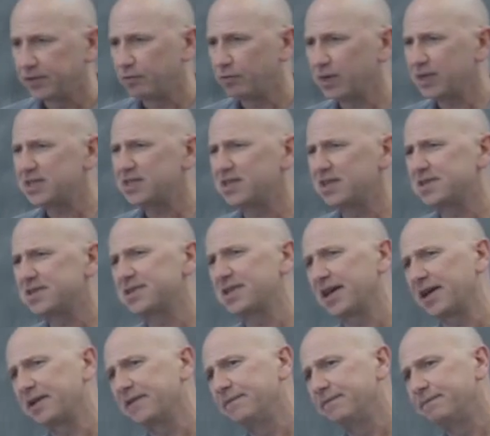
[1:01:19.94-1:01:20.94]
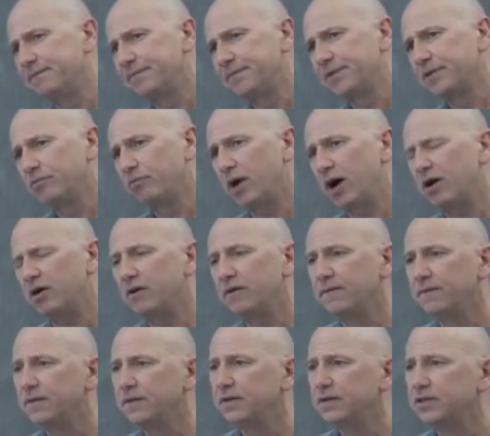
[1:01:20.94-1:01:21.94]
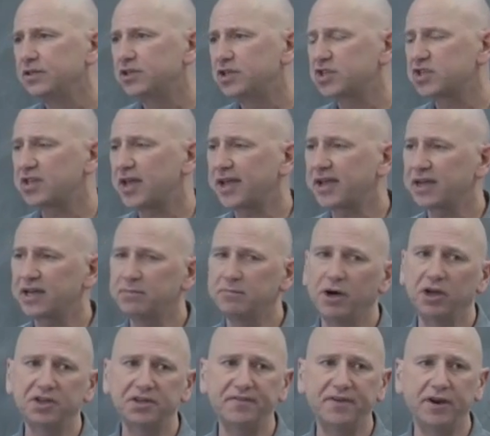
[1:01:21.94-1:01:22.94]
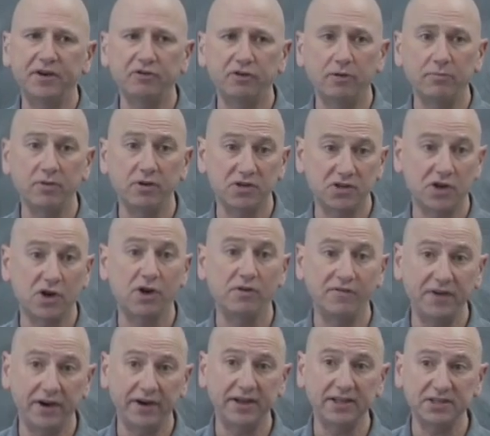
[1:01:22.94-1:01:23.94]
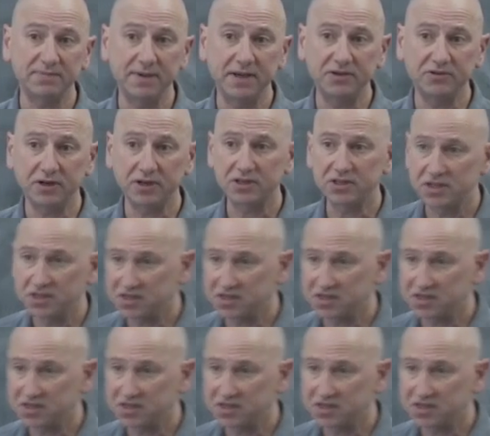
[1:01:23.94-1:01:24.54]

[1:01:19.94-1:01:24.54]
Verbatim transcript: What is this thing? Well, just like in a multivariate normal is a covariance matrix,